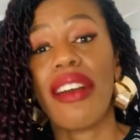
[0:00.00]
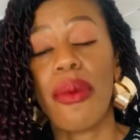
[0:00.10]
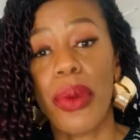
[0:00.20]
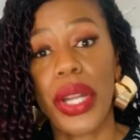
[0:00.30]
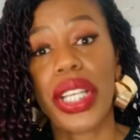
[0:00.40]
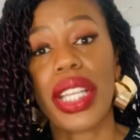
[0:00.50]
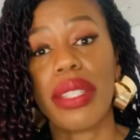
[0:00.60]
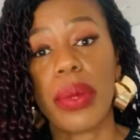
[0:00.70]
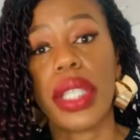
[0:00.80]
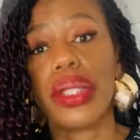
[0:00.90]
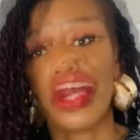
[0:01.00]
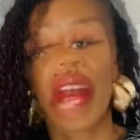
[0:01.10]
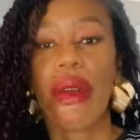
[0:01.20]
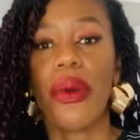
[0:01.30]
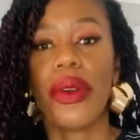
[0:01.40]
work that we are doing.
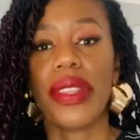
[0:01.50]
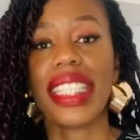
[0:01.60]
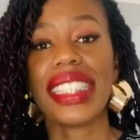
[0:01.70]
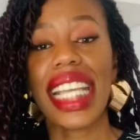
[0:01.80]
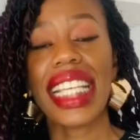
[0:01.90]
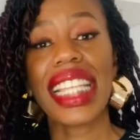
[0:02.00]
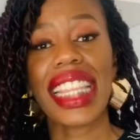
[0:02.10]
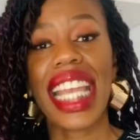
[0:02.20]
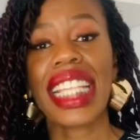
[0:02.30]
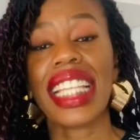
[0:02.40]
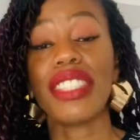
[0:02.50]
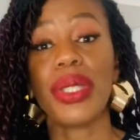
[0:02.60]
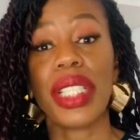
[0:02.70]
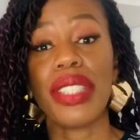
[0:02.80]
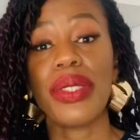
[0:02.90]
The second thing that you
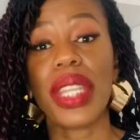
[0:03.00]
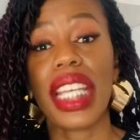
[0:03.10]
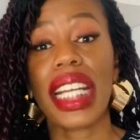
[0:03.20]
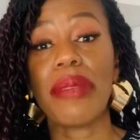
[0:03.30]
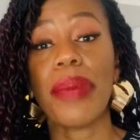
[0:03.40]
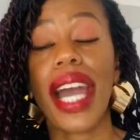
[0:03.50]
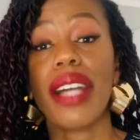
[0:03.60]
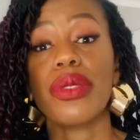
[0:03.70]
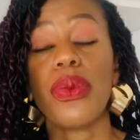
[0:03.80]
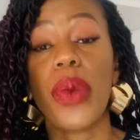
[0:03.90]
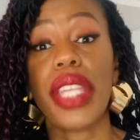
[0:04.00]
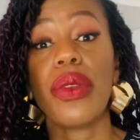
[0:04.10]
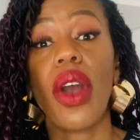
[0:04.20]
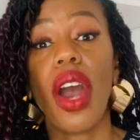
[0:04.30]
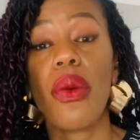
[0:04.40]
need to think about when you
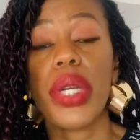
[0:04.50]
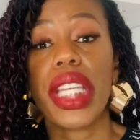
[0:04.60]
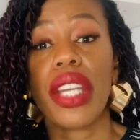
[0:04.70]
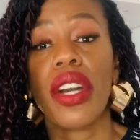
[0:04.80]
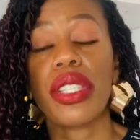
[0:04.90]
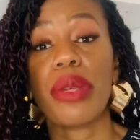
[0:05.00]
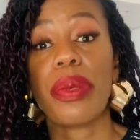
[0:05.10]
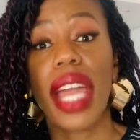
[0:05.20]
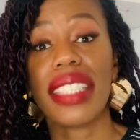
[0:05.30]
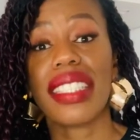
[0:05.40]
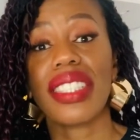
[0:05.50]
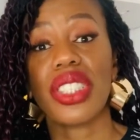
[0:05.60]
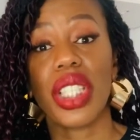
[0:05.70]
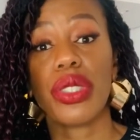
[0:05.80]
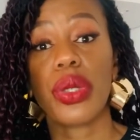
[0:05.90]
are working on your pricing
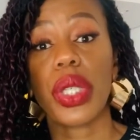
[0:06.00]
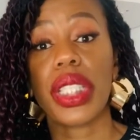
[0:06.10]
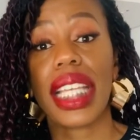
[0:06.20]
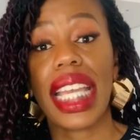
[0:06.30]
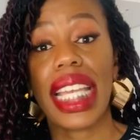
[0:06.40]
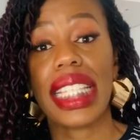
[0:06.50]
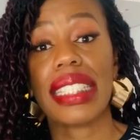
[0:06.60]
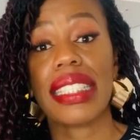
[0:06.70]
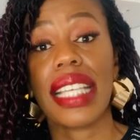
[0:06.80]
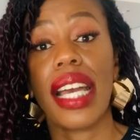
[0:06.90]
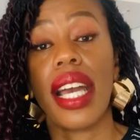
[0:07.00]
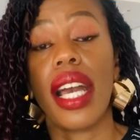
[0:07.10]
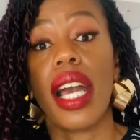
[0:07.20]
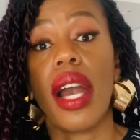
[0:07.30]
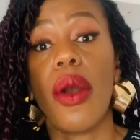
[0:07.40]
schedule is
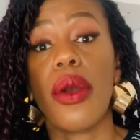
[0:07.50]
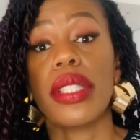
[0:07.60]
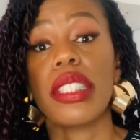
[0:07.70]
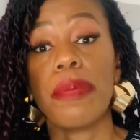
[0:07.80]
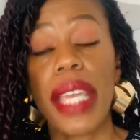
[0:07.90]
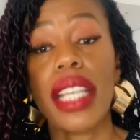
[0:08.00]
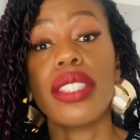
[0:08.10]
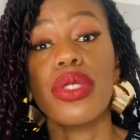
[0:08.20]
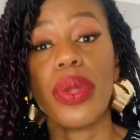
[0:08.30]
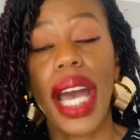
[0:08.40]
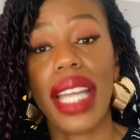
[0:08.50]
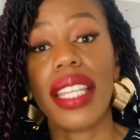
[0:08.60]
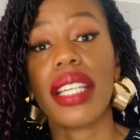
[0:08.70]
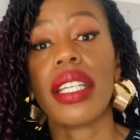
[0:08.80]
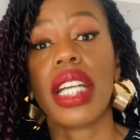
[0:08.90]
speak to
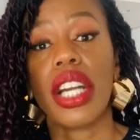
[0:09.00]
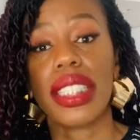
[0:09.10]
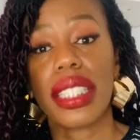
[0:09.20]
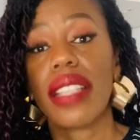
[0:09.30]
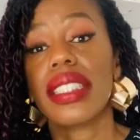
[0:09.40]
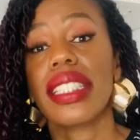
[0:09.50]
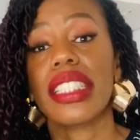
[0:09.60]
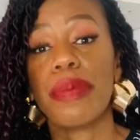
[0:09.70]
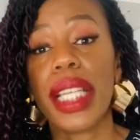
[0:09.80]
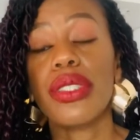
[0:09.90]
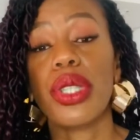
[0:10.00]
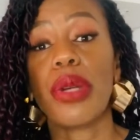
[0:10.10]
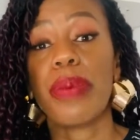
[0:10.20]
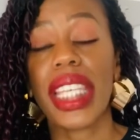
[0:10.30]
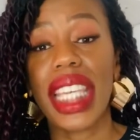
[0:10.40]
other consultants, speak to your
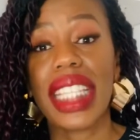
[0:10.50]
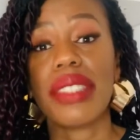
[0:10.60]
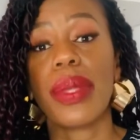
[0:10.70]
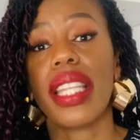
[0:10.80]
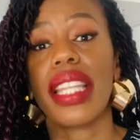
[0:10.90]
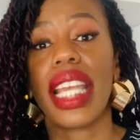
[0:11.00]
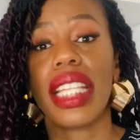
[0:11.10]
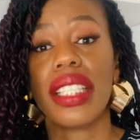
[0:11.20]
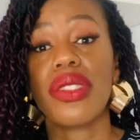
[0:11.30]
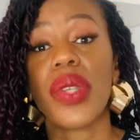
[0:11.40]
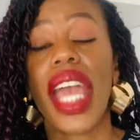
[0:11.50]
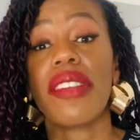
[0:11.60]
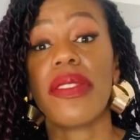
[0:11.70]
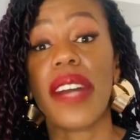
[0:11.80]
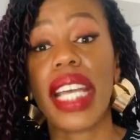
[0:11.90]
peers within the industry and
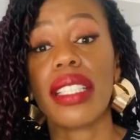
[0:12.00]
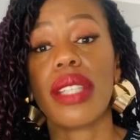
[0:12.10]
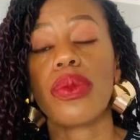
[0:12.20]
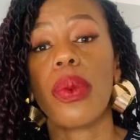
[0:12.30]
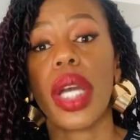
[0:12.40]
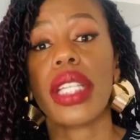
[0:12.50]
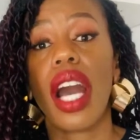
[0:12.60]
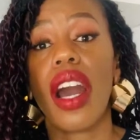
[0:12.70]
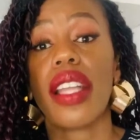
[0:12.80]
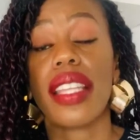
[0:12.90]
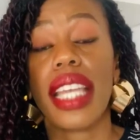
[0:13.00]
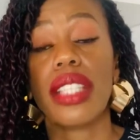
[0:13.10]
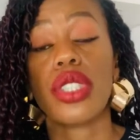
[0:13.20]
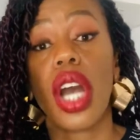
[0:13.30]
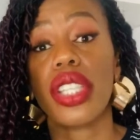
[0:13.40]
find out what are they
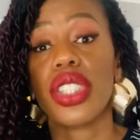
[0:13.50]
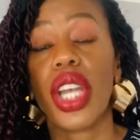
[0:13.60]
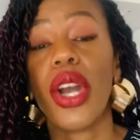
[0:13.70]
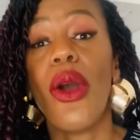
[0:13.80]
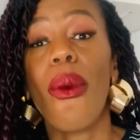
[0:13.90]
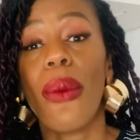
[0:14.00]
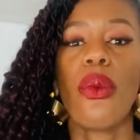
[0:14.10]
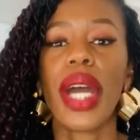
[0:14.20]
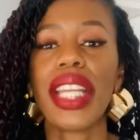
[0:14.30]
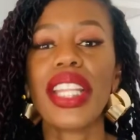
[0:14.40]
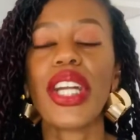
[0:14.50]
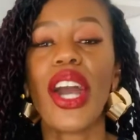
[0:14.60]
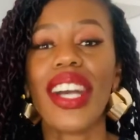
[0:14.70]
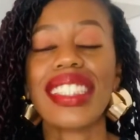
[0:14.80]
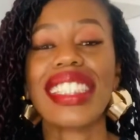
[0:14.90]
charging. What are the
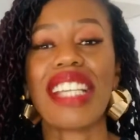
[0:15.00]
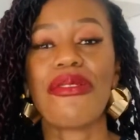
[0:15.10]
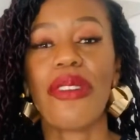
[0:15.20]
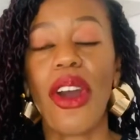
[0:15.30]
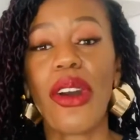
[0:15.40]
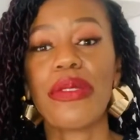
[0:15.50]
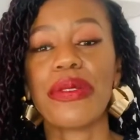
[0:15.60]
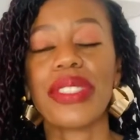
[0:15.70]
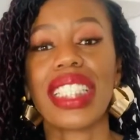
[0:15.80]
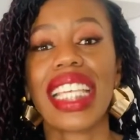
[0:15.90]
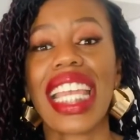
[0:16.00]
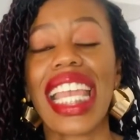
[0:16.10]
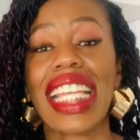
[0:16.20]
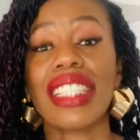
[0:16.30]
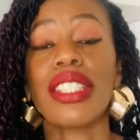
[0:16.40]
costs involved
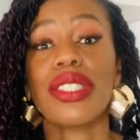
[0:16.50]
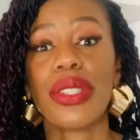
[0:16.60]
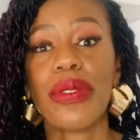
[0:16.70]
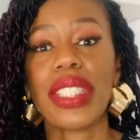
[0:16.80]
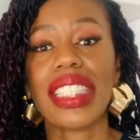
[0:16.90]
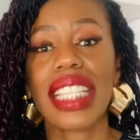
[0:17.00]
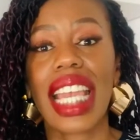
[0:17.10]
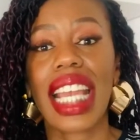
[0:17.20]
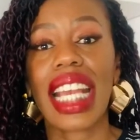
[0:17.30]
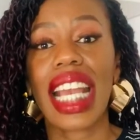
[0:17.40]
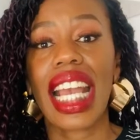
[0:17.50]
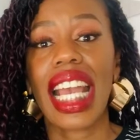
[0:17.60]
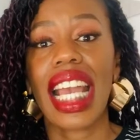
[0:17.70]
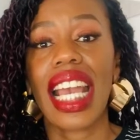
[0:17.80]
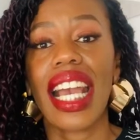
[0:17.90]
in servicing
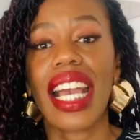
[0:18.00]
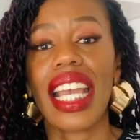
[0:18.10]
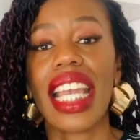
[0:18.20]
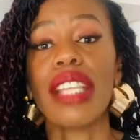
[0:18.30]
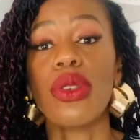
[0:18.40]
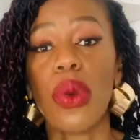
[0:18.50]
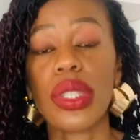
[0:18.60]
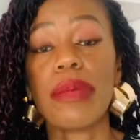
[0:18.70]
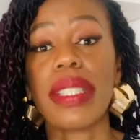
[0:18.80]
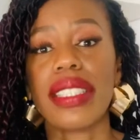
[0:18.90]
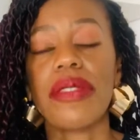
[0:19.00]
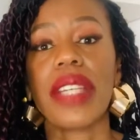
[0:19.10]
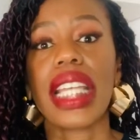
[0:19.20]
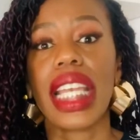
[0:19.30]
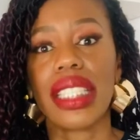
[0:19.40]
in your
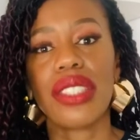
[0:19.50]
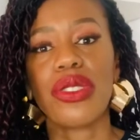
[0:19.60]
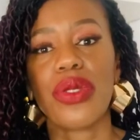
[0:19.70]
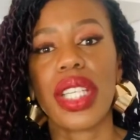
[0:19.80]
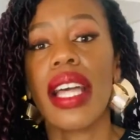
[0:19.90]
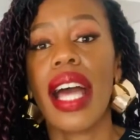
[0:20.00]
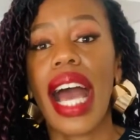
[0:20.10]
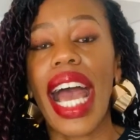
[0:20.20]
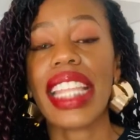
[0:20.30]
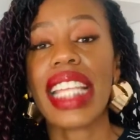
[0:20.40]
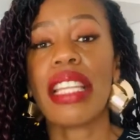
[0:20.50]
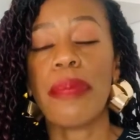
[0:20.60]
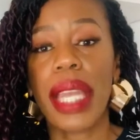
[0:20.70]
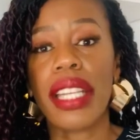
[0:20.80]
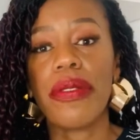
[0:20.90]
specific industry? I think the
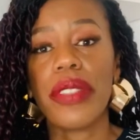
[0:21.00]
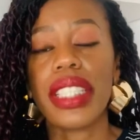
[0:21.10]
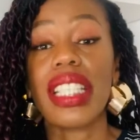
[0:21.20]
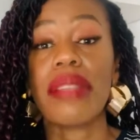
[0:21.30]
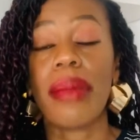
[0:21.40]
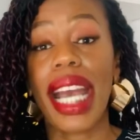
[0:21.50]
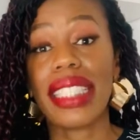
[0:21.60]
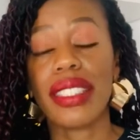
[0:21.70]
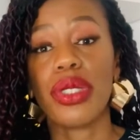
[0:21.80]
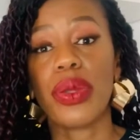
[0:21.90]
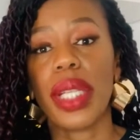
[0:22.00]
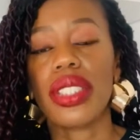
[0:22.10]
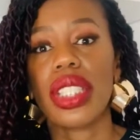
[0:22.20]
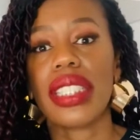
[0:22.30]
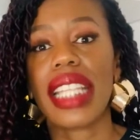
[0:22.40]
benefit in my
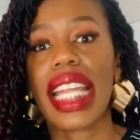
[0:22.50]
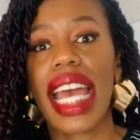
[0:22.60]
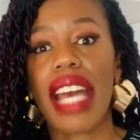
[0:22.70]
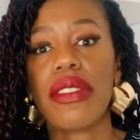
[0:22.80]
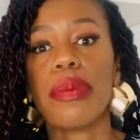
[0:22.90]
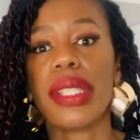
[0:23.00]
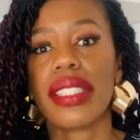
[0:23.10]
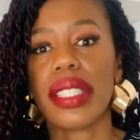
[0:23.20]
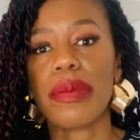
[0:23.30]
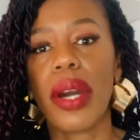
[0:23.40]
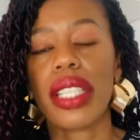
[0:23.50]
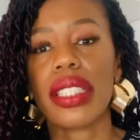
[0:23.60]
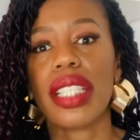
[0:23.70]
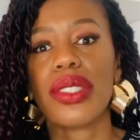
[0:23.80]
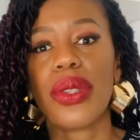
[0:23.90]
situation is that I have a business
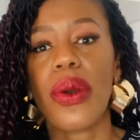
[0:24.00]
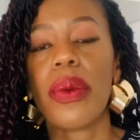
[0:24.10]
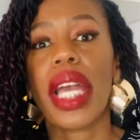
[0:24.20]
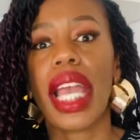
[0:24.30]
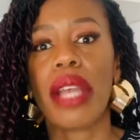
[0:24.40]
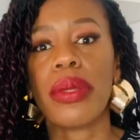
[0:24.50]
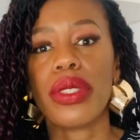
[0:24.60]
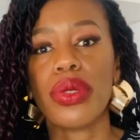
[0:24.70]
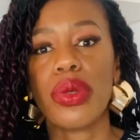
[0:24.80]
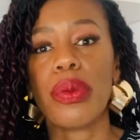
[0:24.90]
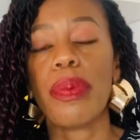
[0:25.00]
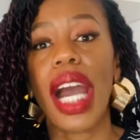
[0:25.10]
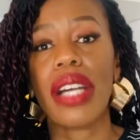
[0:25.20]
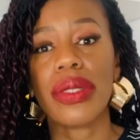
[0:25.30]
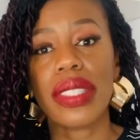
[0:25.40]
partner, so we are able to
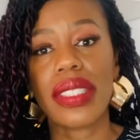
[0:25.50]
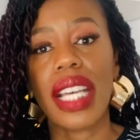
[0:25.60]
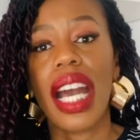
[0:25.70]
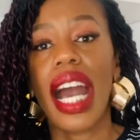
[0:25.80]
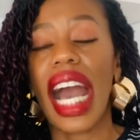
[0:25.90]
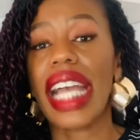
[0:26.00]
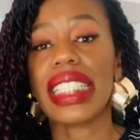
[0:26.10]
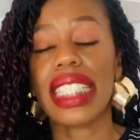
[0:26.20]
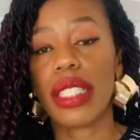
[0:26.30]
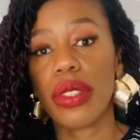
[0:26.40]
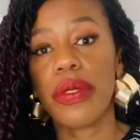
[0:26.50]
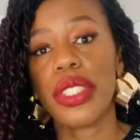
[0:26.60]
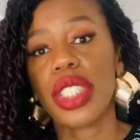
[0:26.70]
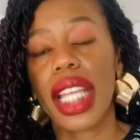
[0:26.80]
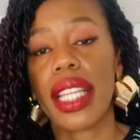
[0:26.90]
bounce ideas off
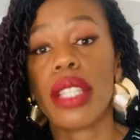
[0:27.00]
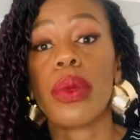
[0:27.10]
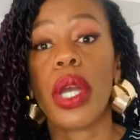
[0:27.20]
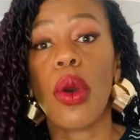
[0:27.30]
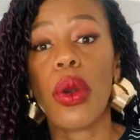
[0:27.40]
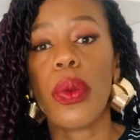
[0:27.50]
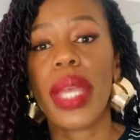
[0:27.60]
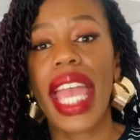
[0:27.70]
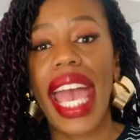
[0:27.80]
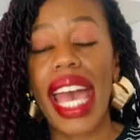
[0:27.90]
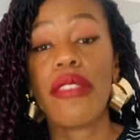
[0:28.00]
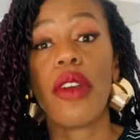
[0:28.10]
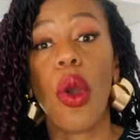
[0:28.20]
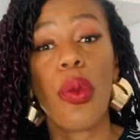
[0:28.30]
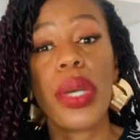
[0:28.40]
each other, and we have
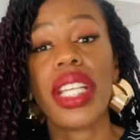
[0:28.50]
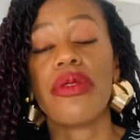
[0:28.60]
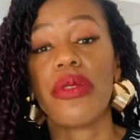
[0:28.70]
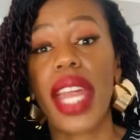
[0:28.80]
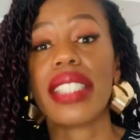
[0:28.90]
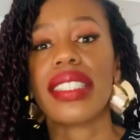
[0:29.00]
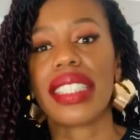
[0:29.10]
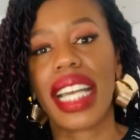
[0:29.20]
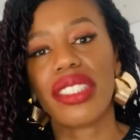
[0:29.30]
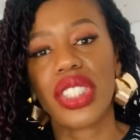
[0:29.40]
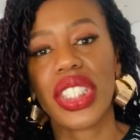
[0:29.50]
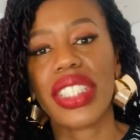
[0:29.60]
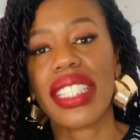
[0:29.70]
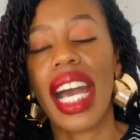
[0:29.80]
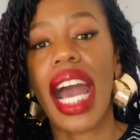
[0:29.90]
open and frank
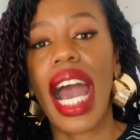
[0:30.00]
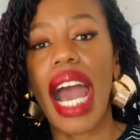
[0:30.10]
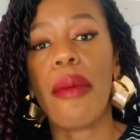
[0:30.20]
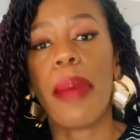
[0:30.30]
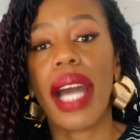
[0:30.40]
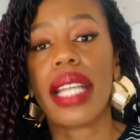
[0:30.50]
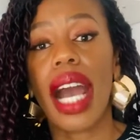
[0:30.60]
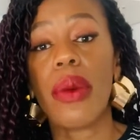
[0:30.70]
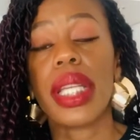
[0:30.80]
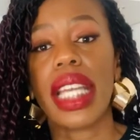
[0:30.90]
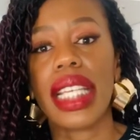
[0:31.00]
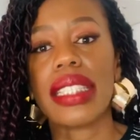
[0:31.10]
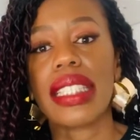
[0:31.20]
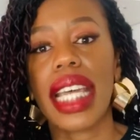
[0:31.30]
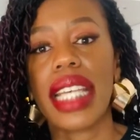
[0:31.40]
discussions about how it
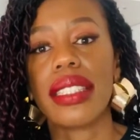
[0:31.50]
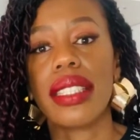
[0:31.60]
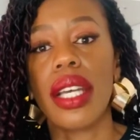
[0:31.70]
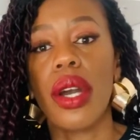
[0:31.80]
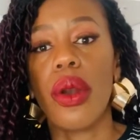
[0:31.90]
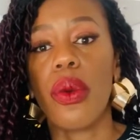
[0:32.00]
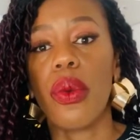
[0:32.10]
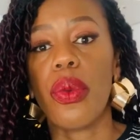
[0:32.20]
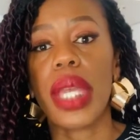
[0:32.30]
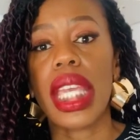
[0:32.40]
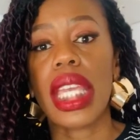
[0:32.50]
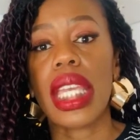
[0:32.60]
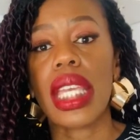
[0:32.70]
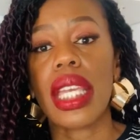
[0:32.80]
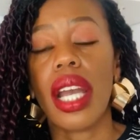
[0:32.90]
is that
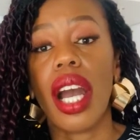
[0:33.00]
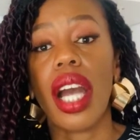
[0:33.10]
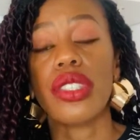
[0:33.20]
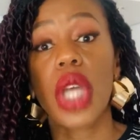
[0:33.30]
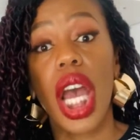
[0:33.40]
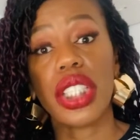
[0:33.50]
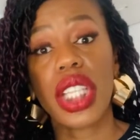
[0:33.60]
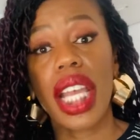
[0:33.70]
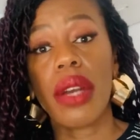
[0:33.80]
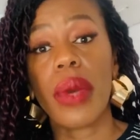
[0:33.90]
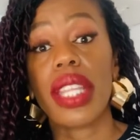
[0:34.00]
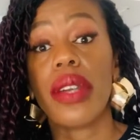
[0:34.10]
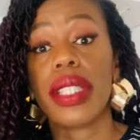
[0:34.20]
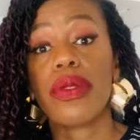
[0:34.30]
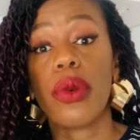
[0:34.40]
we are charging, whether
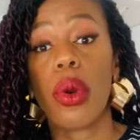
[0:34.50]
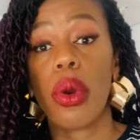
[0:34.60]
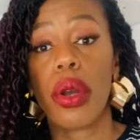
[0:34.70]
it's for